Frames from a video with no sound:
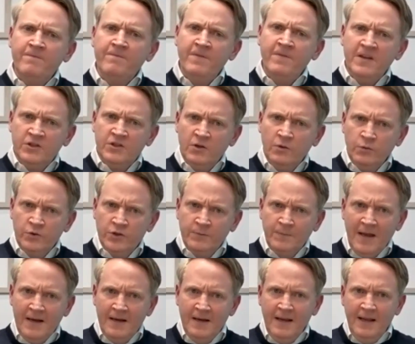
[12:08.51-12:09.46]
fiscal
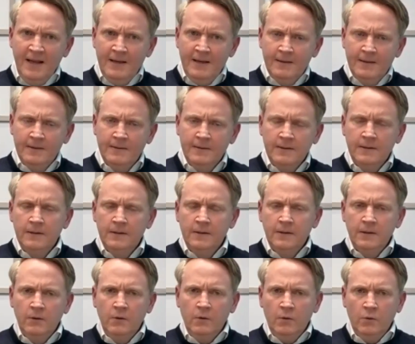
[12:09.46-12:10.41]
spending
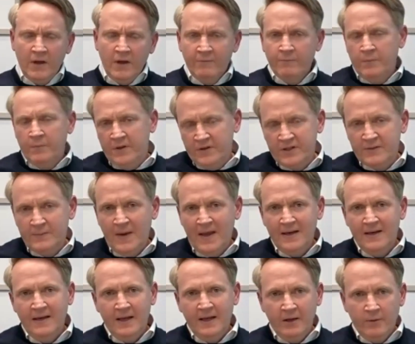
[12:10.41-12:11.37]
or government
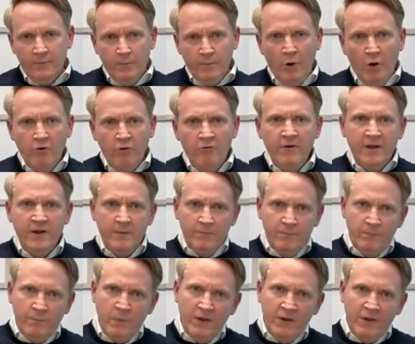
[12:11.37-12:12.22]
spending and borrowing,